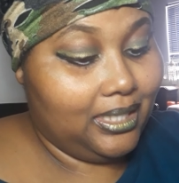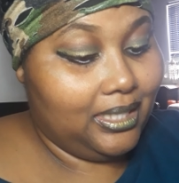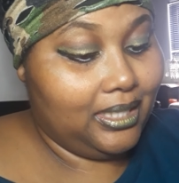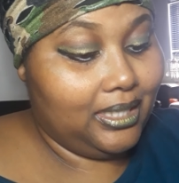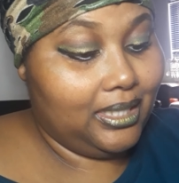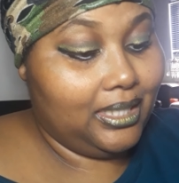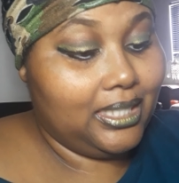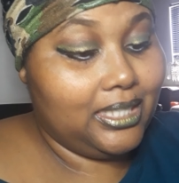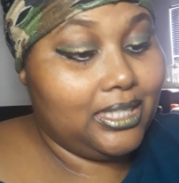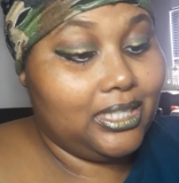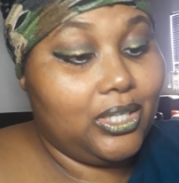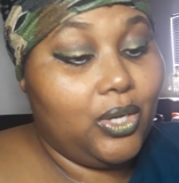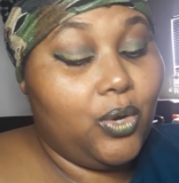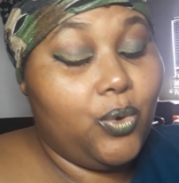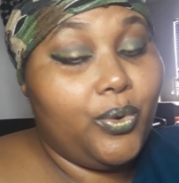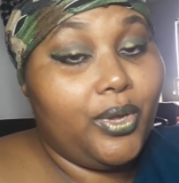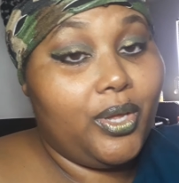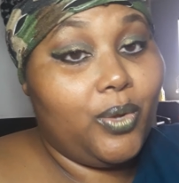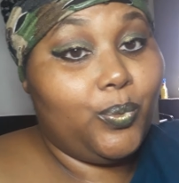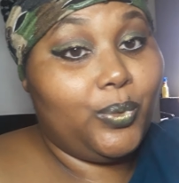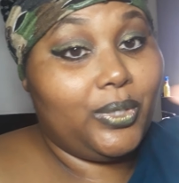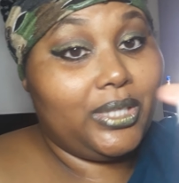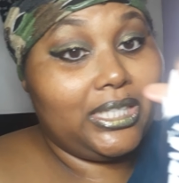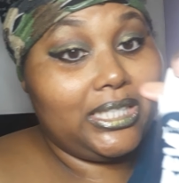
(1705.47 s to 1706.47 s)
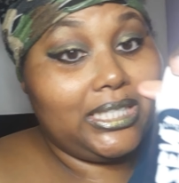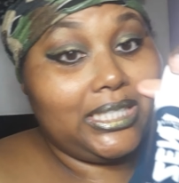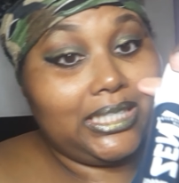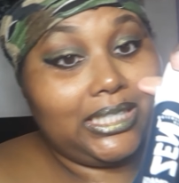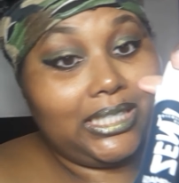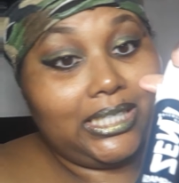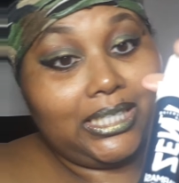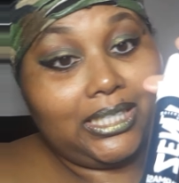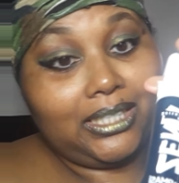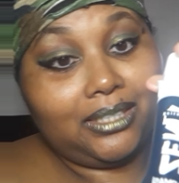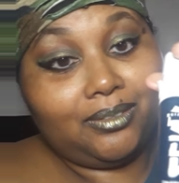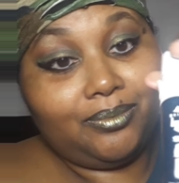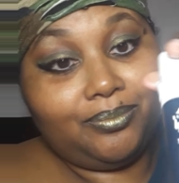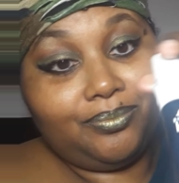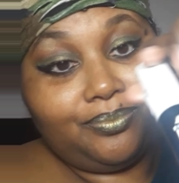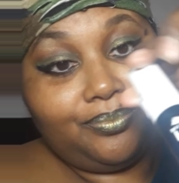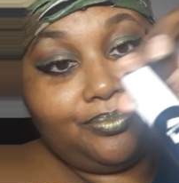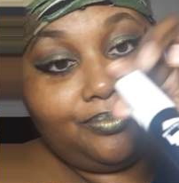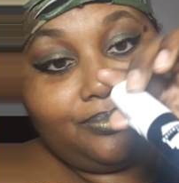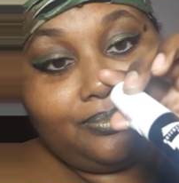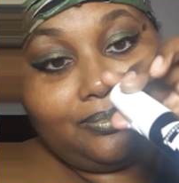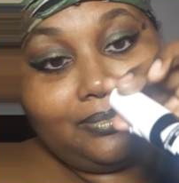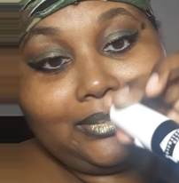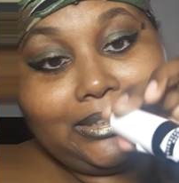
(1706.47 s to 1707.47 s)
Let's go in with the Zen.
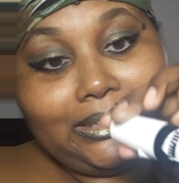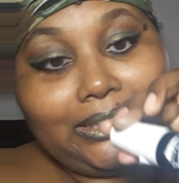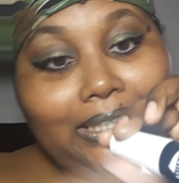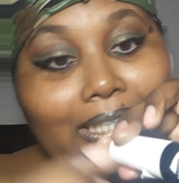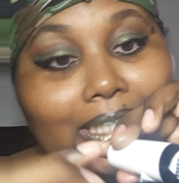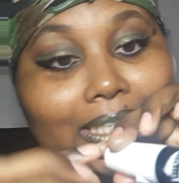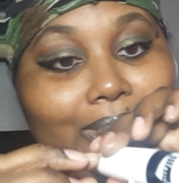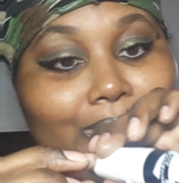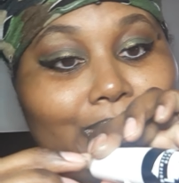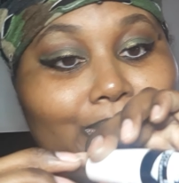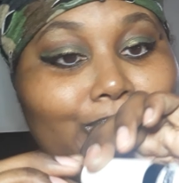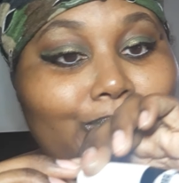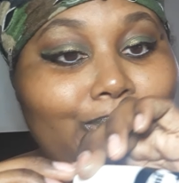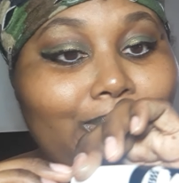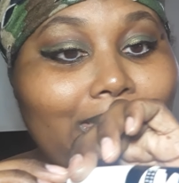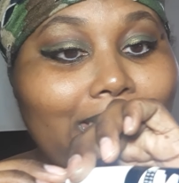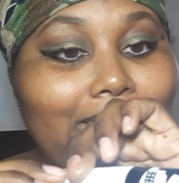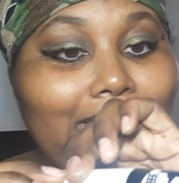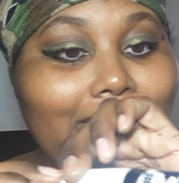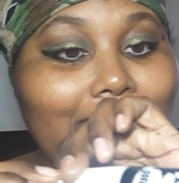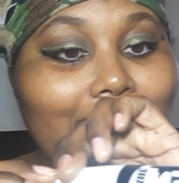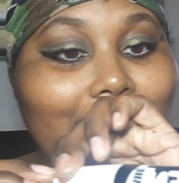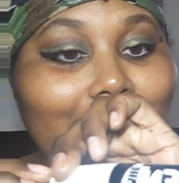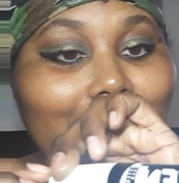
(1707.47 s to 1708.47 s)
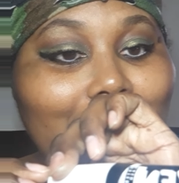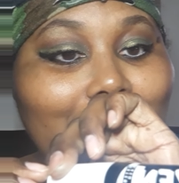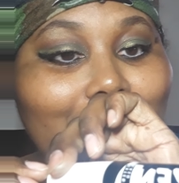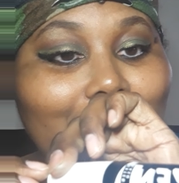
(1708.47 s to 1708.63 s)
I know you see it.